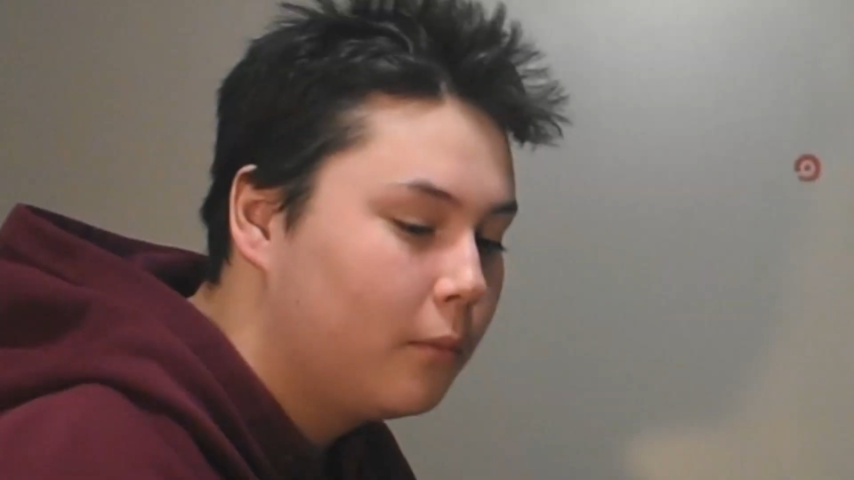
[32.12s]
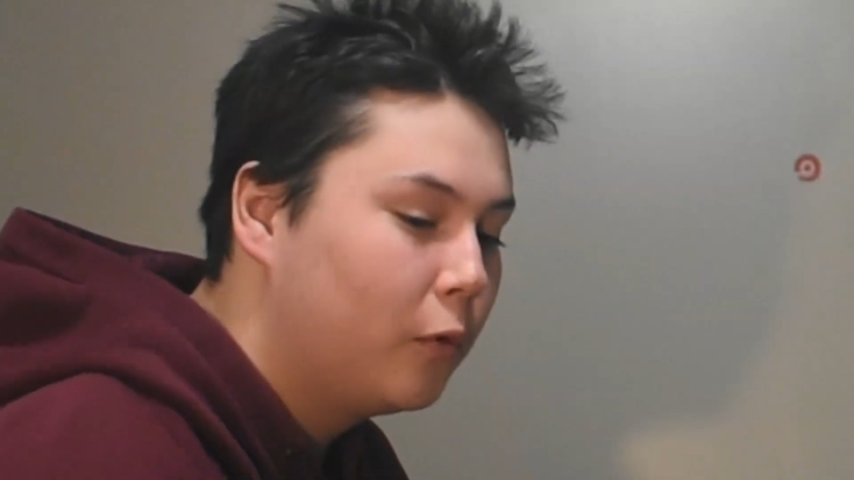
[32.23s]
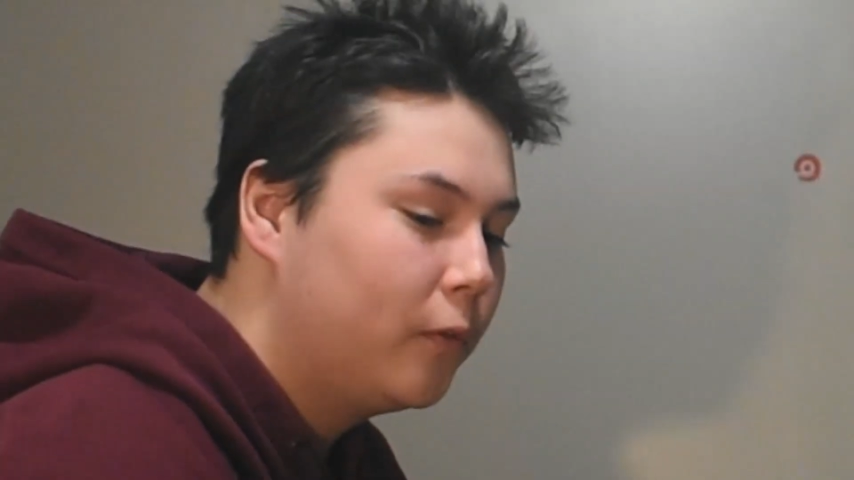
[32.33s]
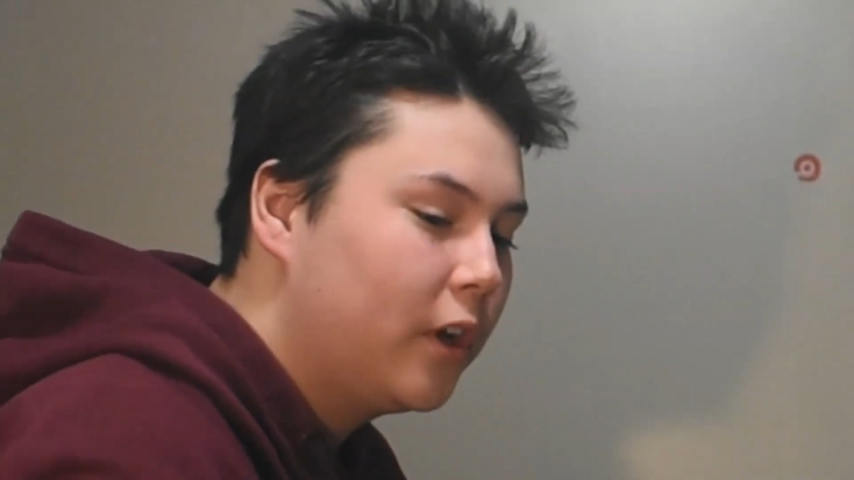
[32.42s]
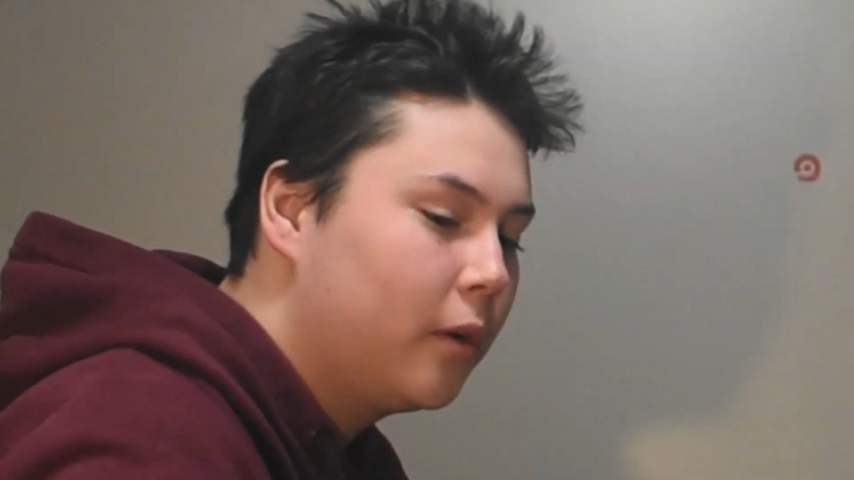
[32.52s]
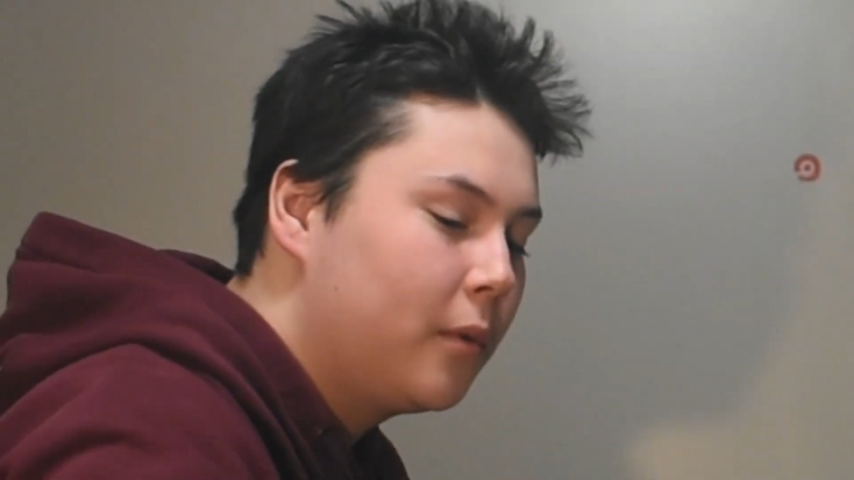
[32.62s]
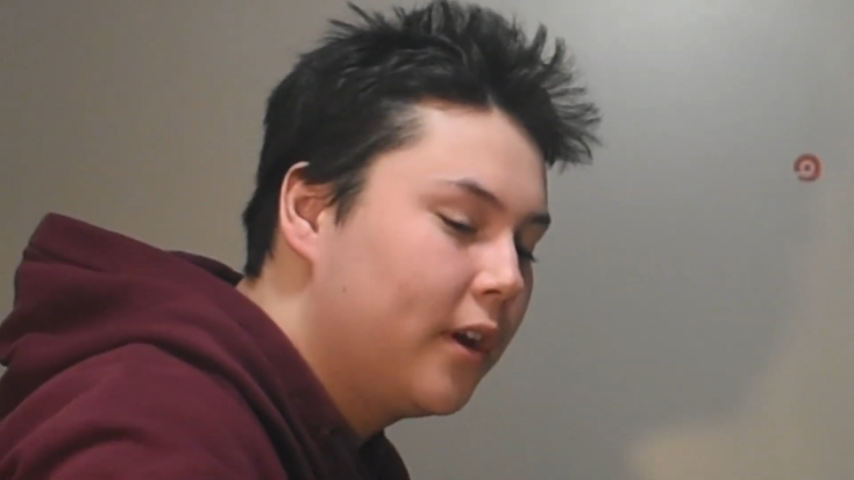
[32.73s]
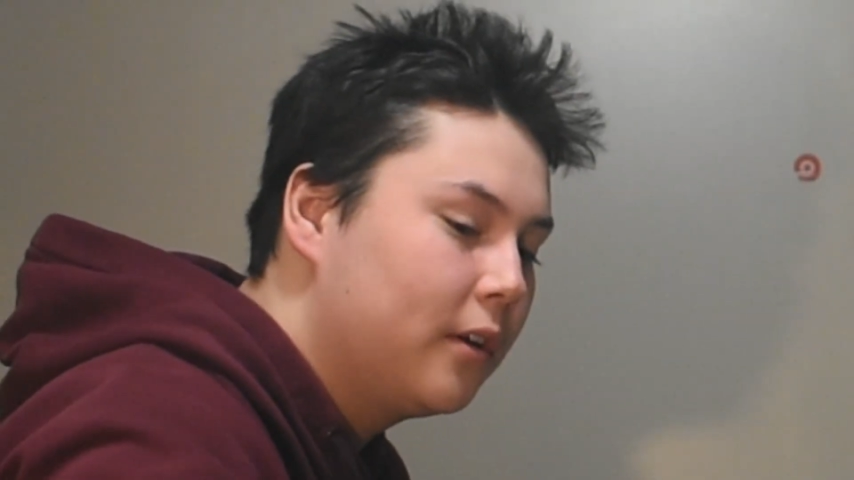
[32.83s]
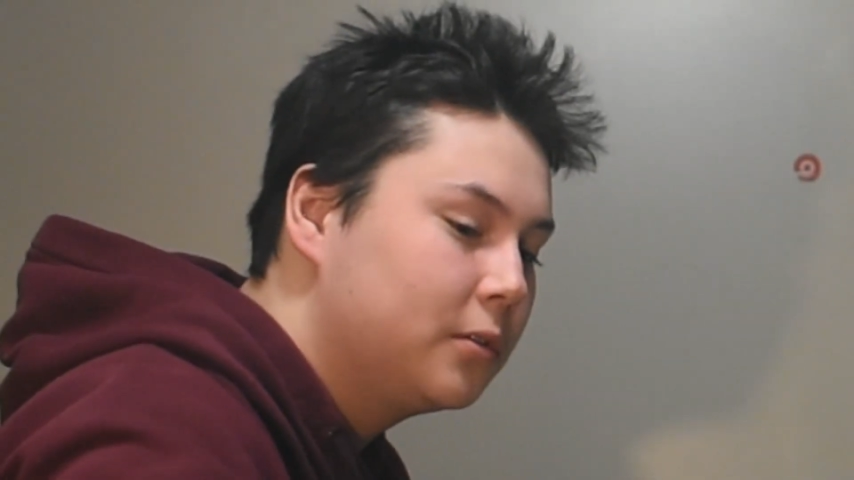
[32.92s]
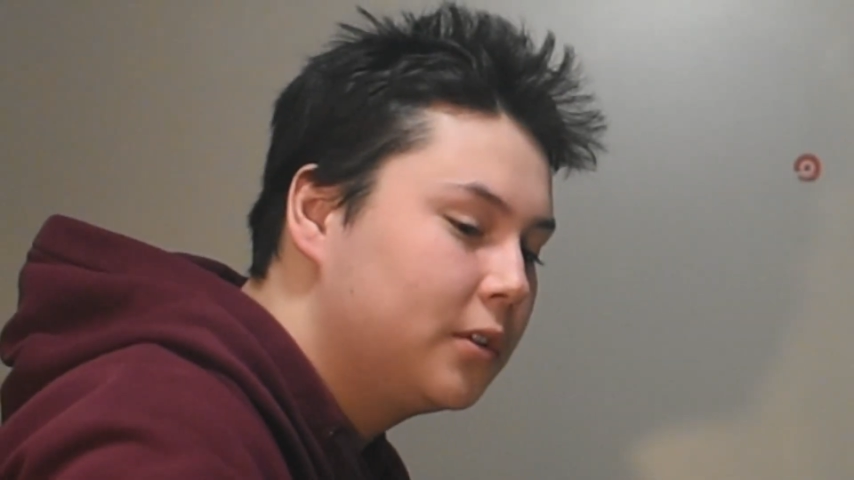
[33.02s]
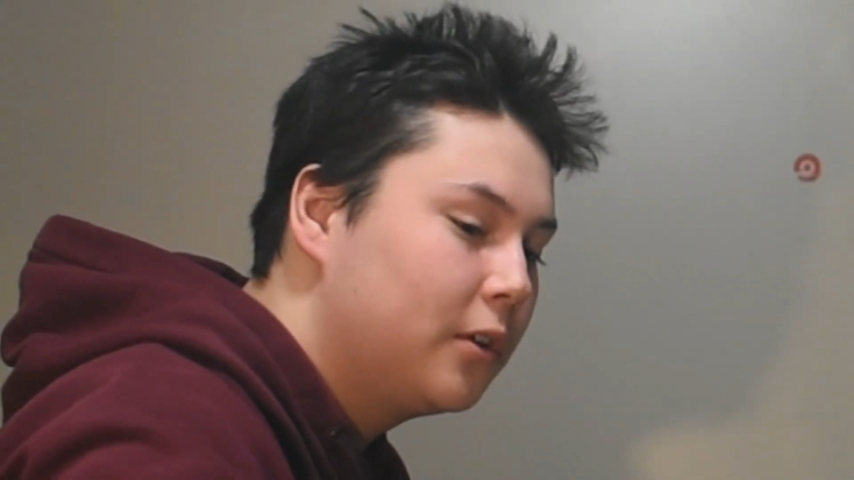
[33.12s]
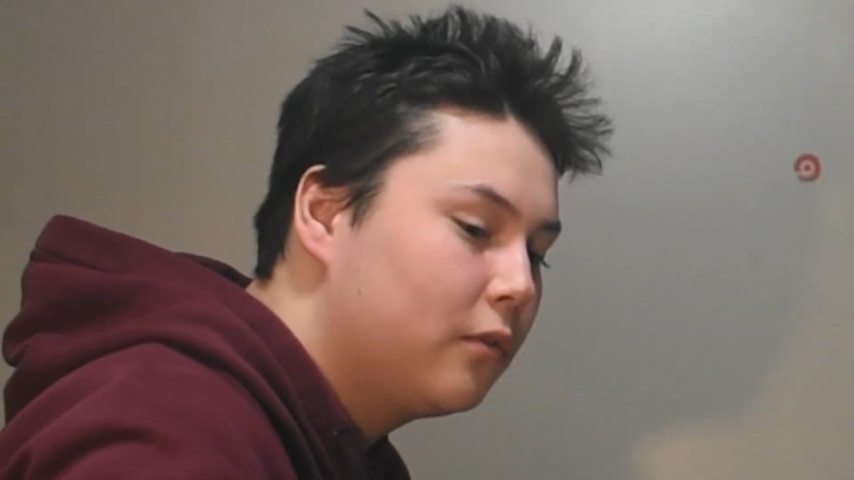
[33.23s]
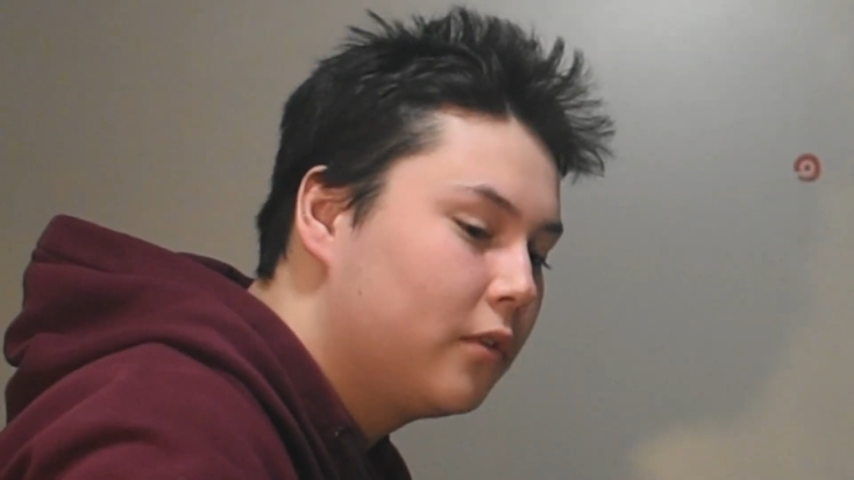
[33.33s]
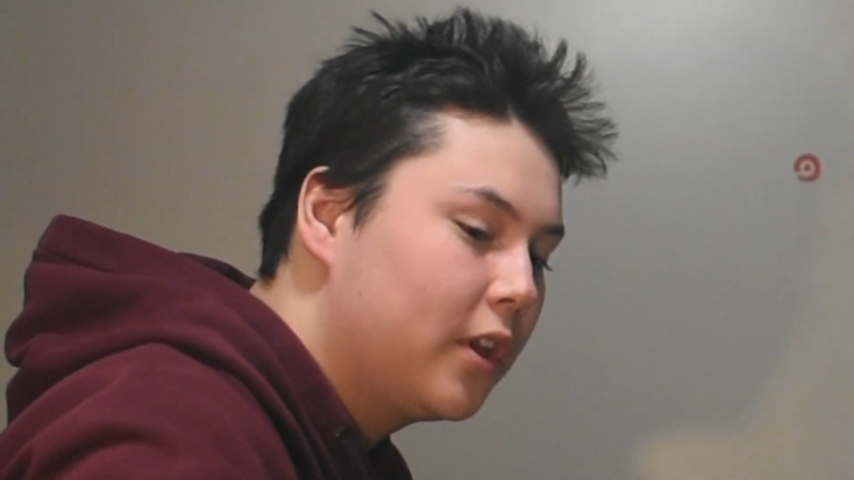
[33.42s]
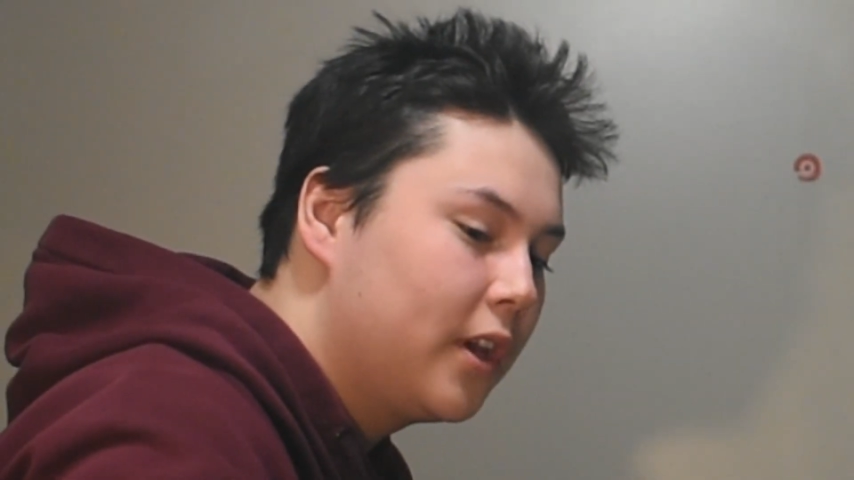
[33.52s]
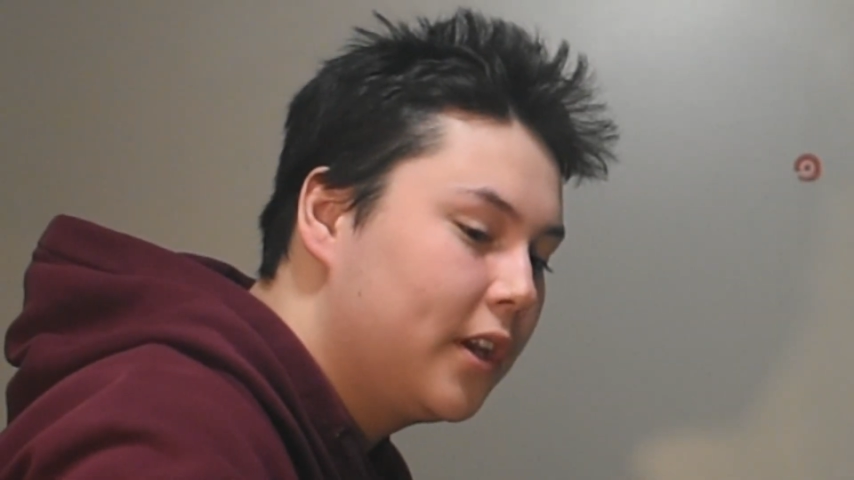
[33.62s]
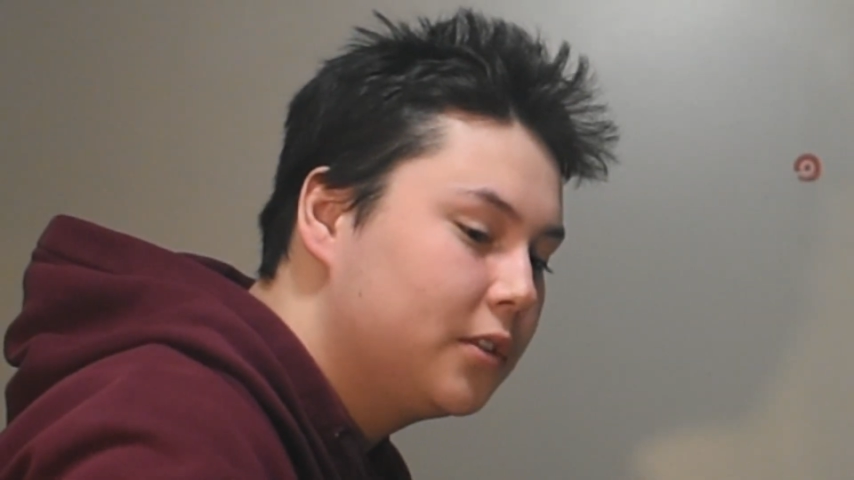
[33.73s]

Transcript: moved out of my house and over the